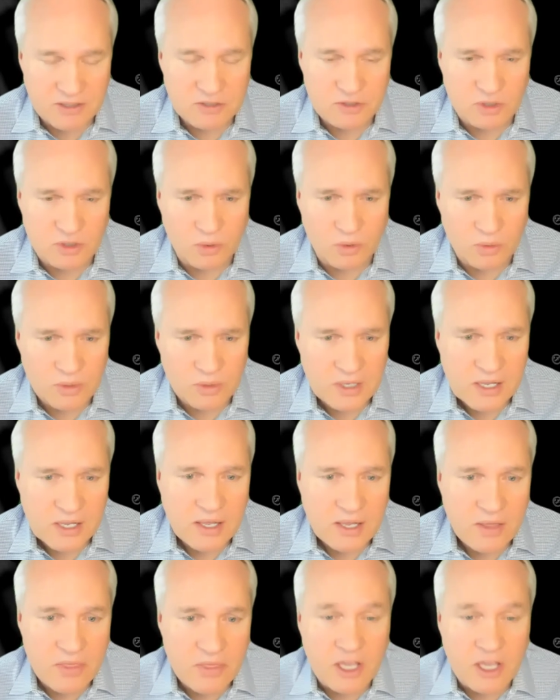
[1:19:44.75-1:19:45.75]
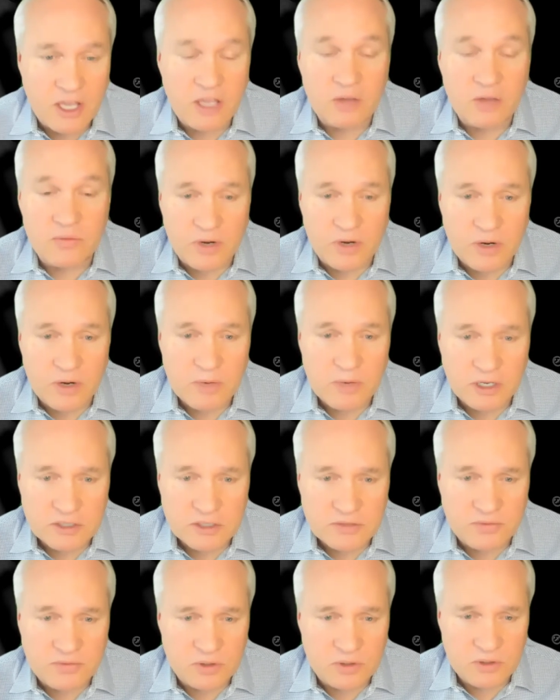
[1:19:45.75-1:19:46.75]
So thank you very
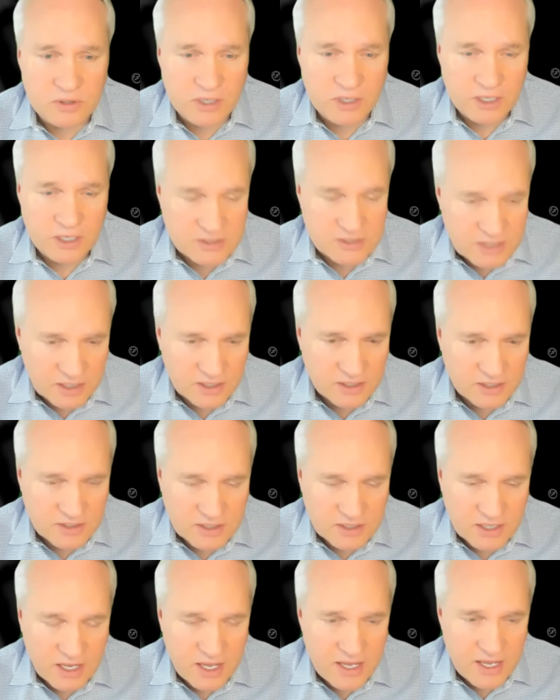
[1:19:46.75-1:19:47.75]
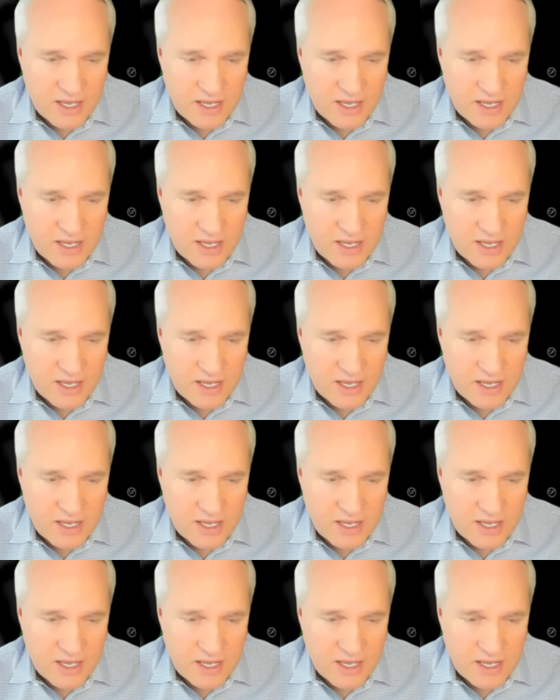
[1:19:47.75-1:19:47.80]
much for uh, attending today.